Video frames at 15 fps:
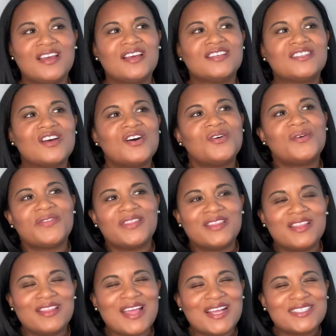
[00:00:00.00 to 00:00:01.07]
So
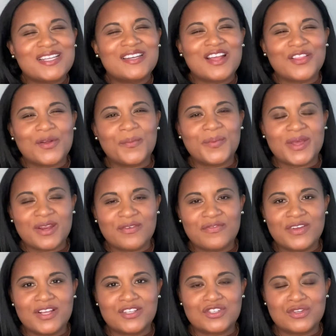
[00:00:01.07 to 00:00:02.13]
that's another
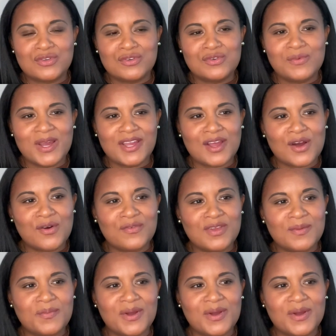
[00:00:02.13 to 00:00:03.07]
benefit to Wegovy,